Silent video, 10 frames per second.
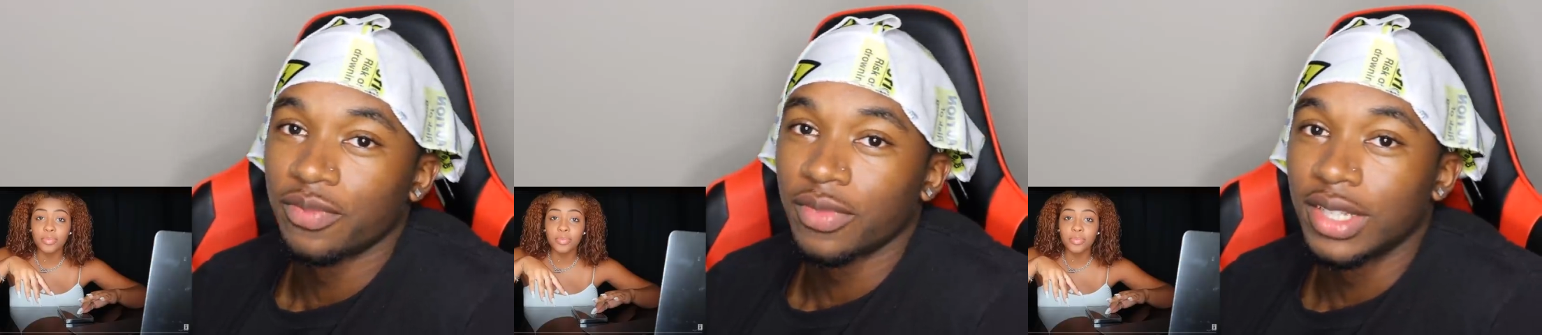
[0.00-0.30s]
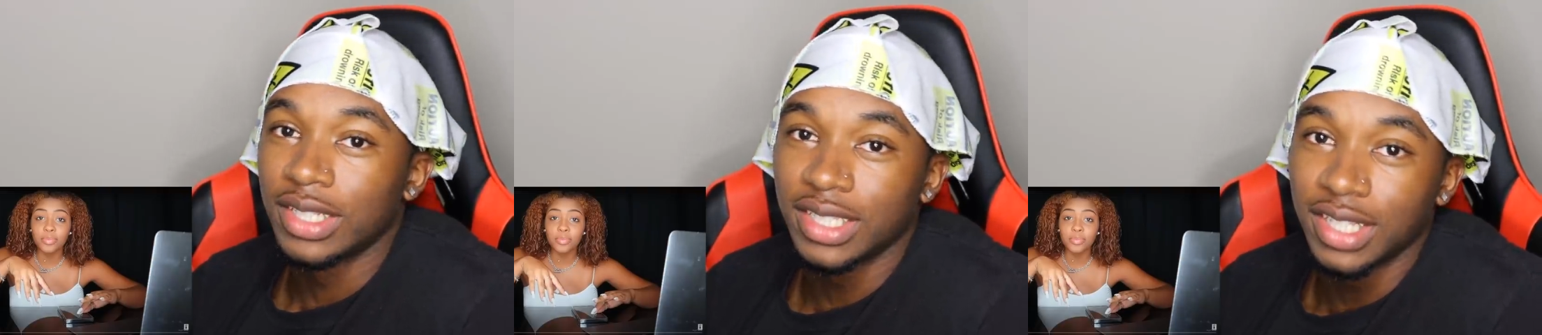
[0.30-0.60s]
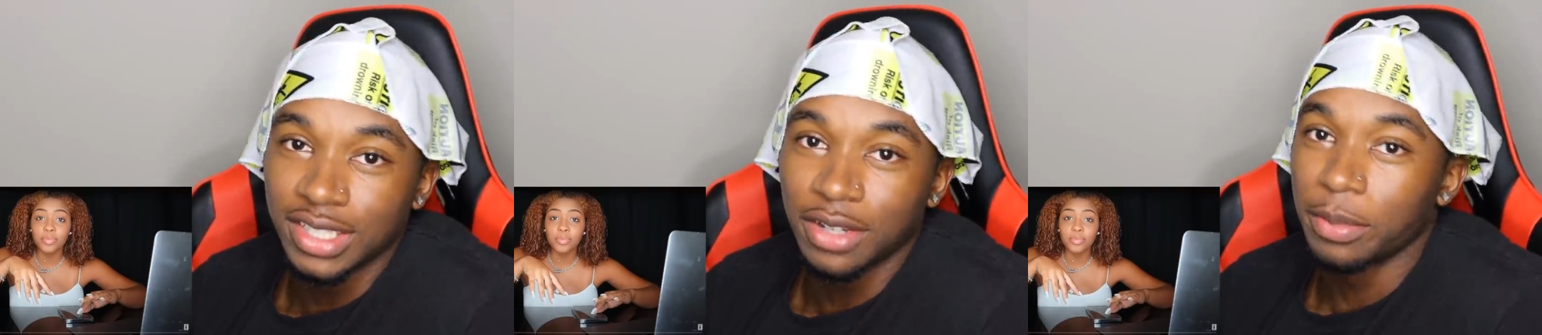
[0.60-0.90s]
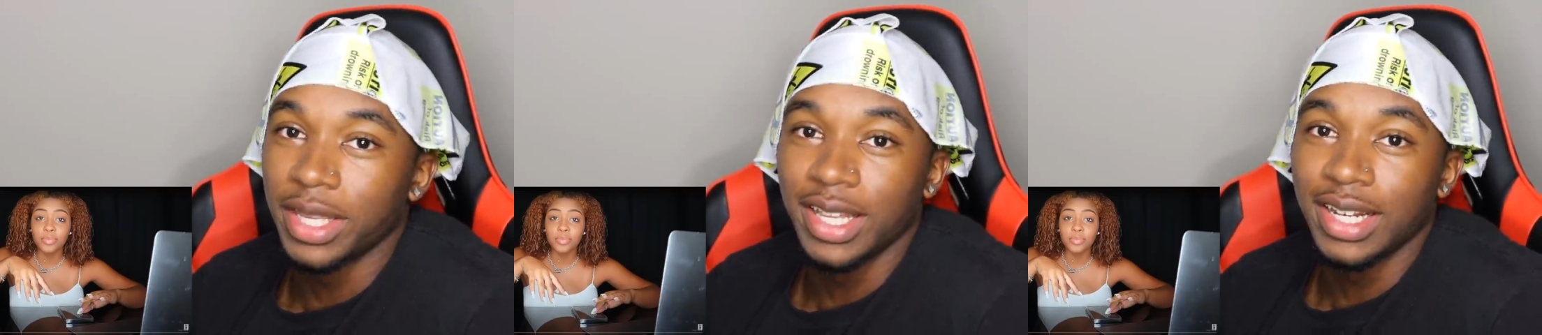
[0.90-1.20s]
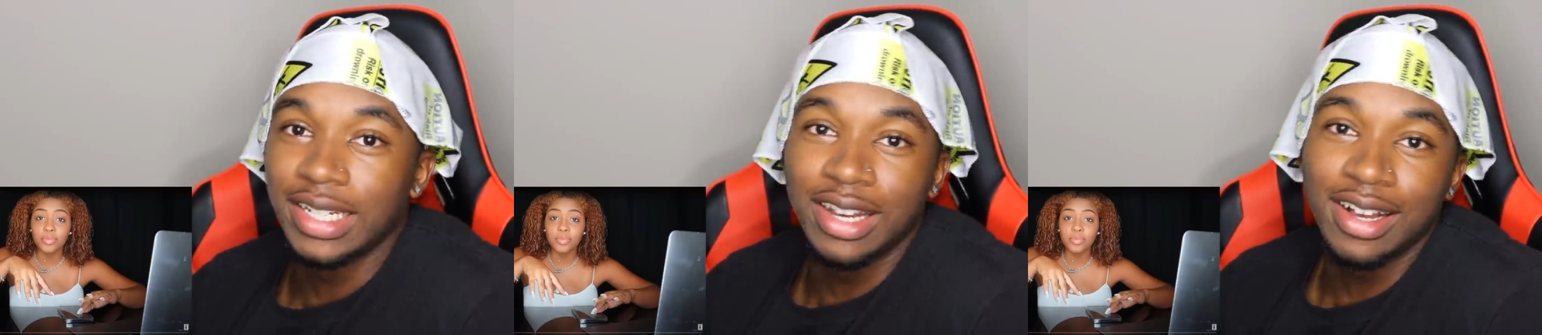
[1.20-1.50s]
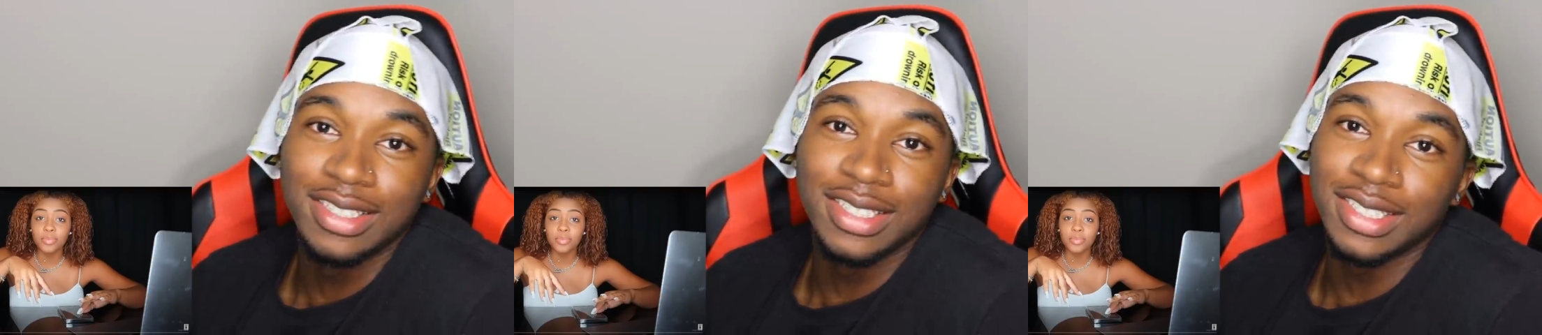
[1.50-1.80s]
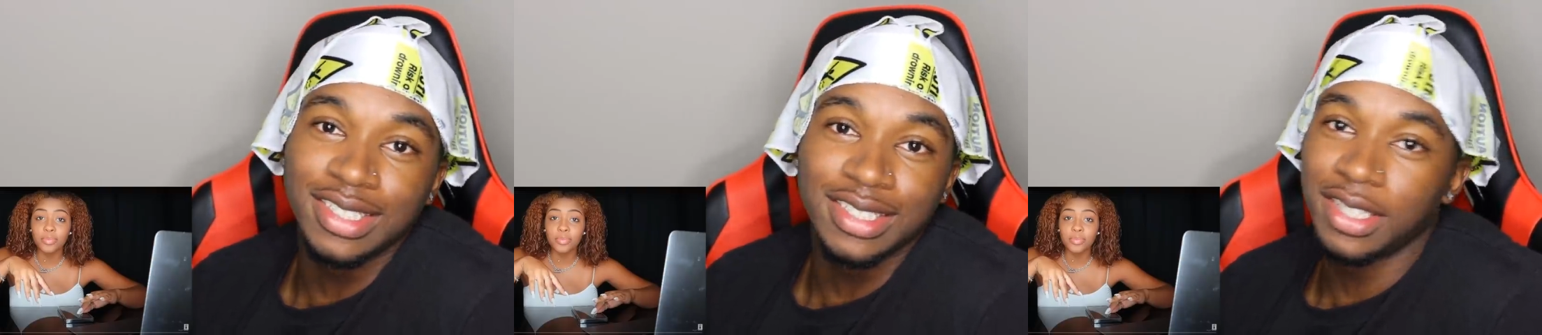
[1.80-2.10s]
Speaker 1: Snitch on me.
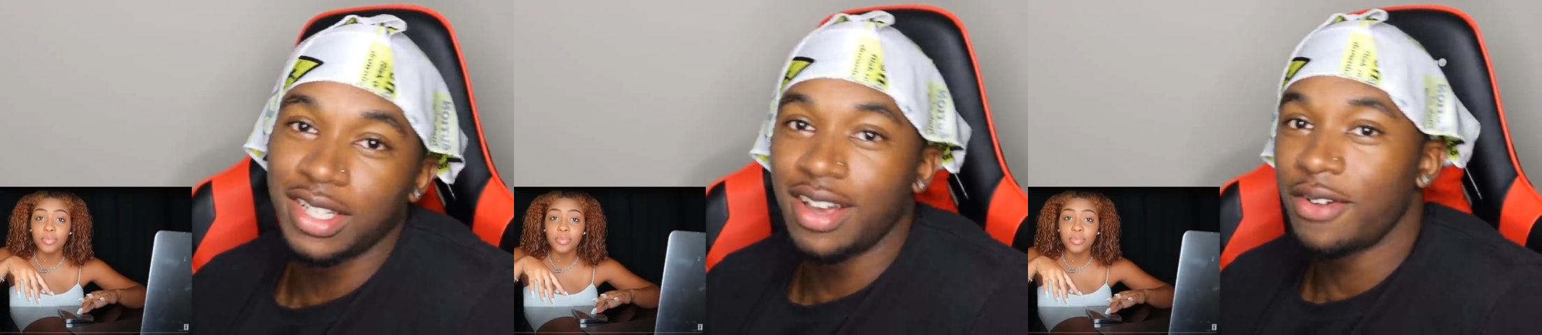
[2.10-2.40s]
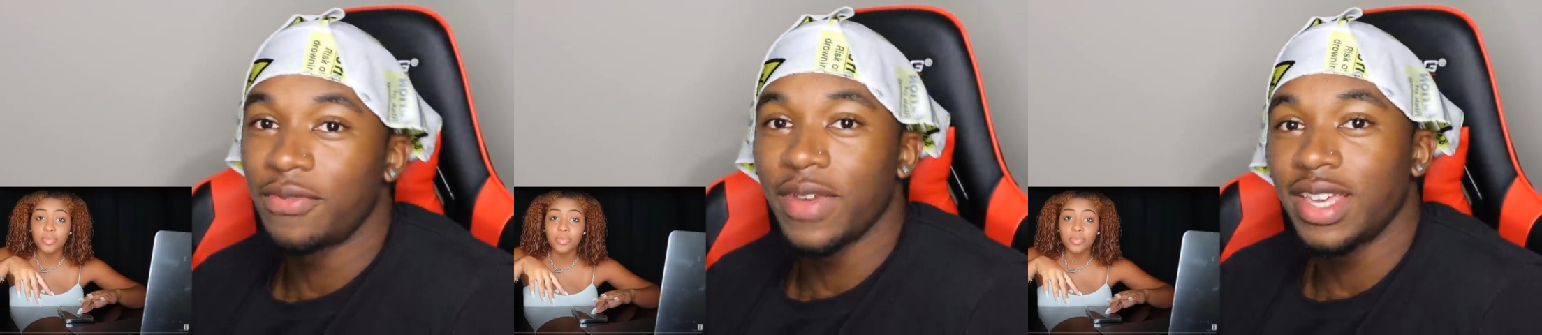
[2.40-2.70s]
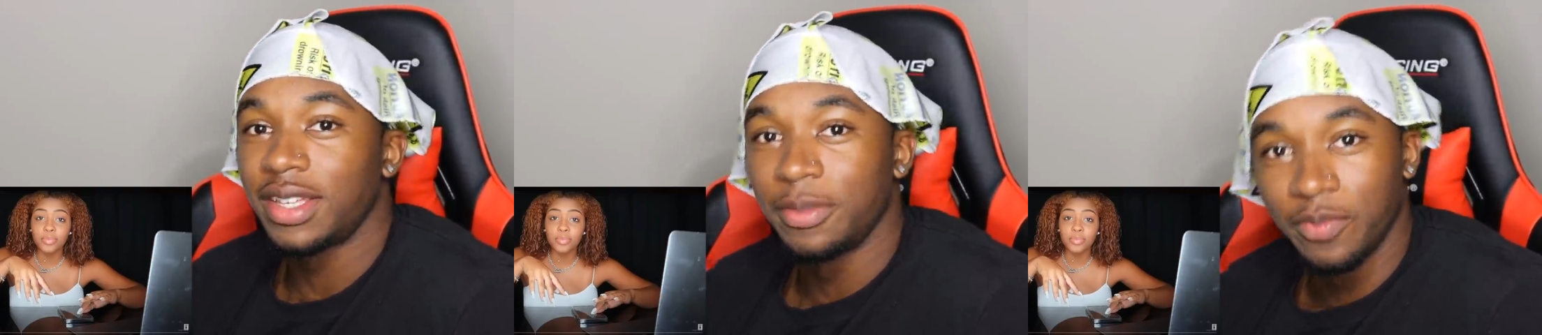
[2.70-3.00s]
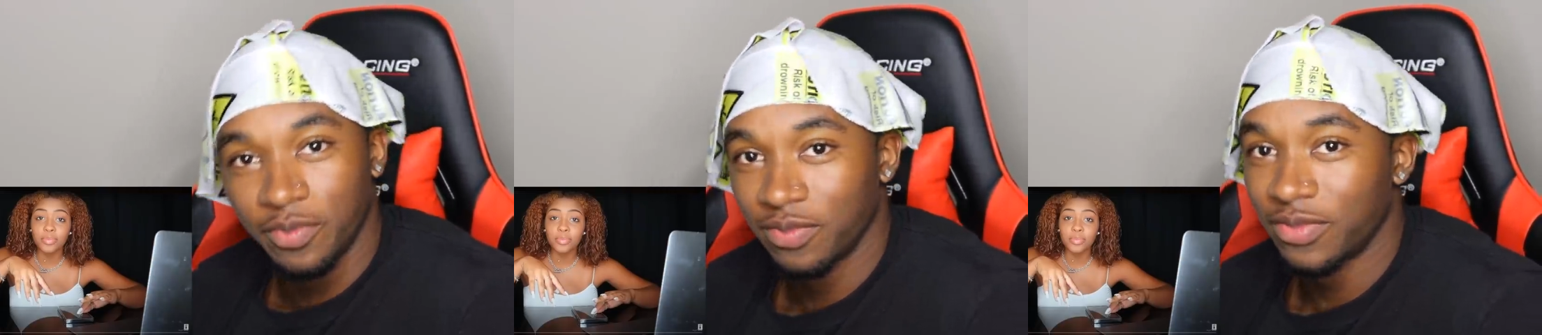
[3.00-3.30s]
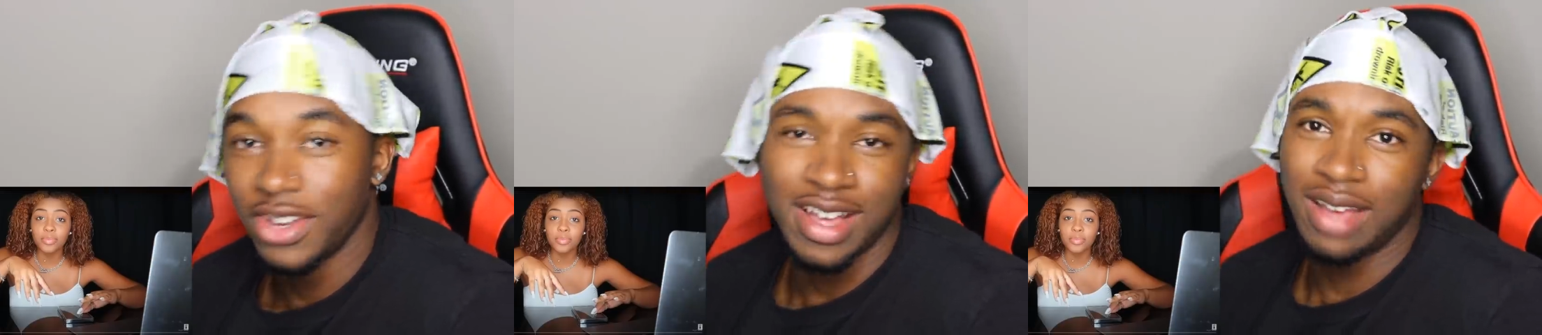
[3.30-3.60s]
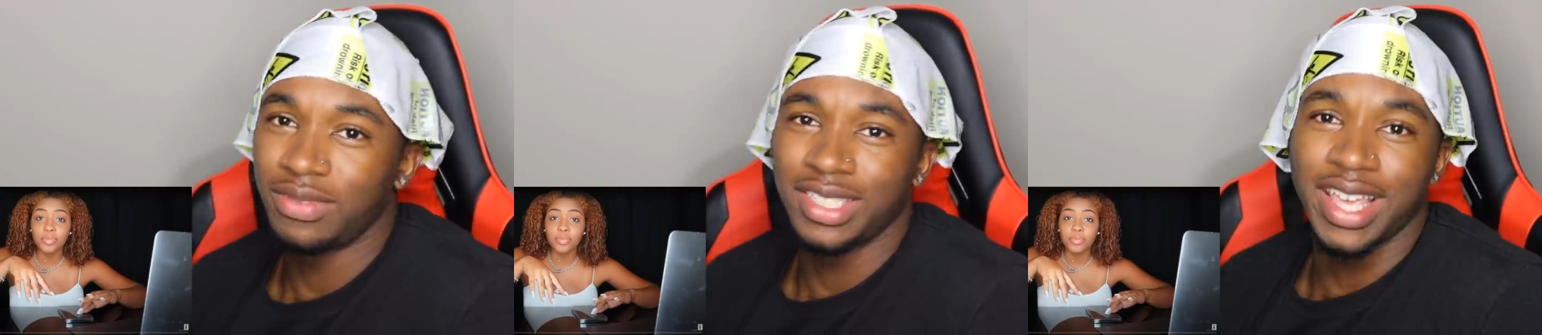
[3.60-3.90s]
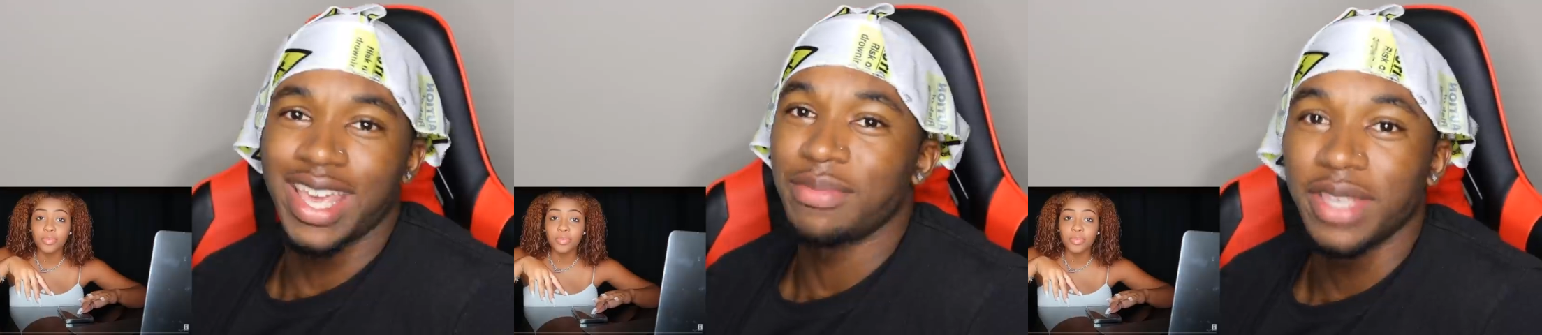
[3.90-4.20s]
Y'all fake. Y'all obviously
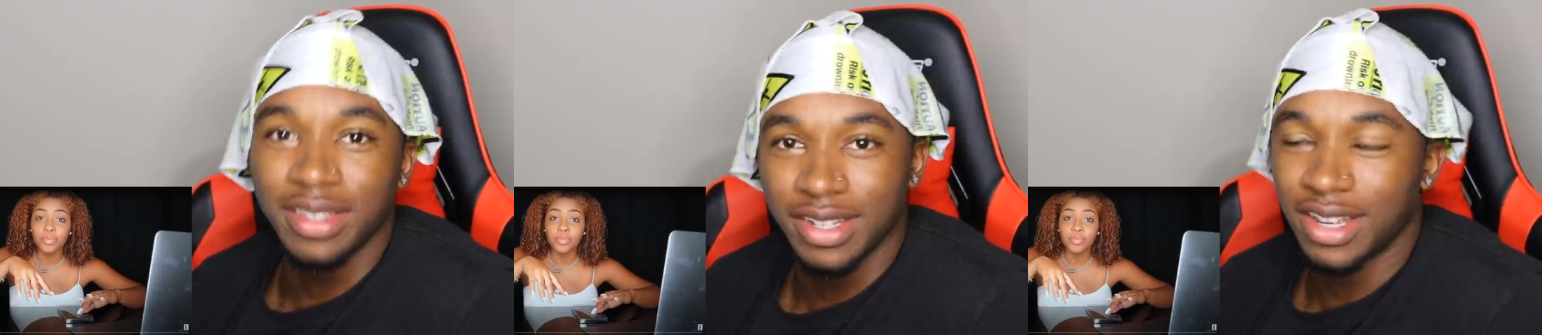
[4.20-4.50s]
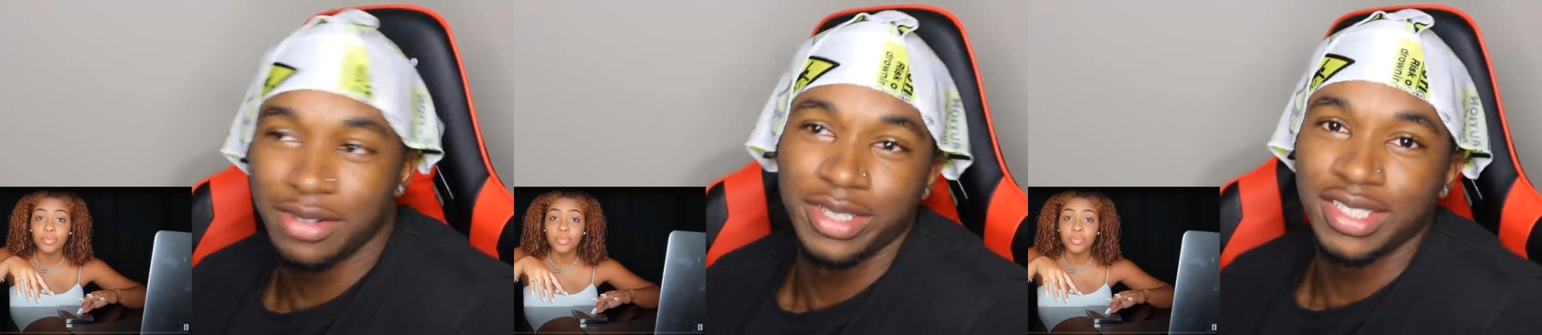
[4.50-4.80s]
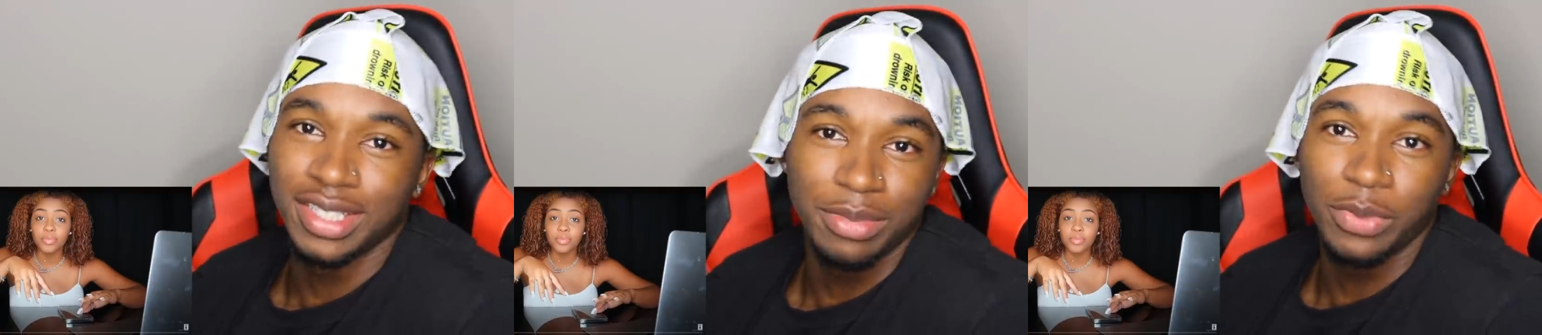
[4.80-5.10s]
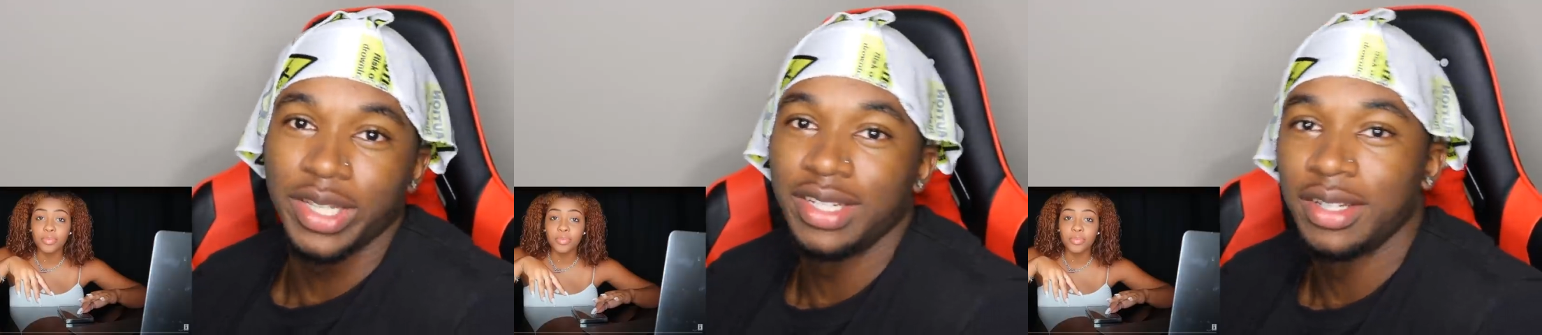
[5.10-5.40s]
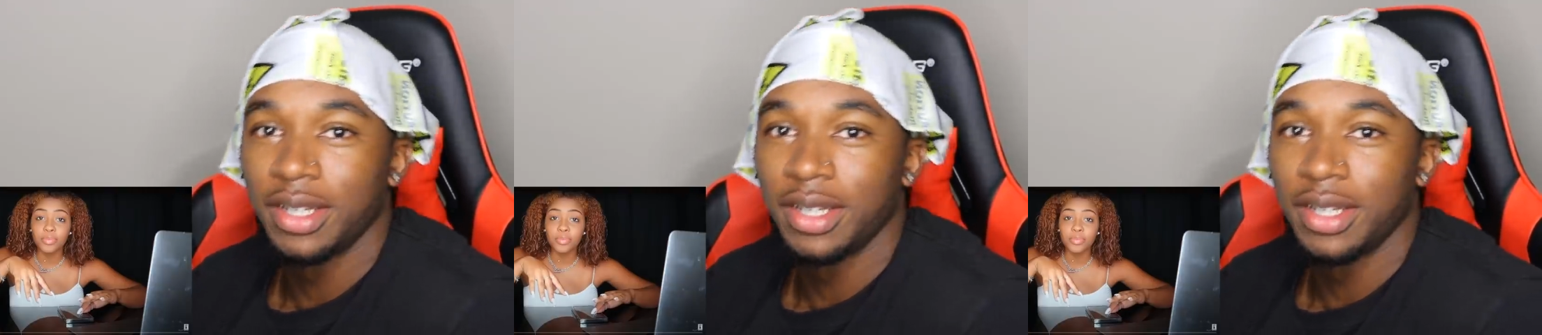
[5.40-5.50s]
hate me. Y'all don't want to see me win.